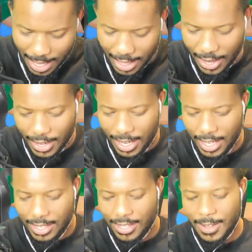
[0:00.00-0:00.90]
And there it
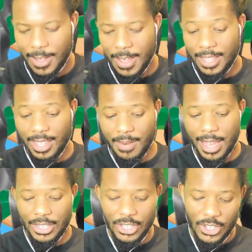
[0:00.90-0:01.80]
is. They
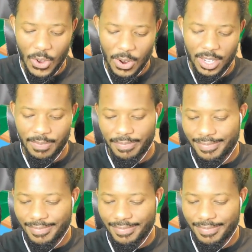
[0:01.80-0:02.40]
managed to score.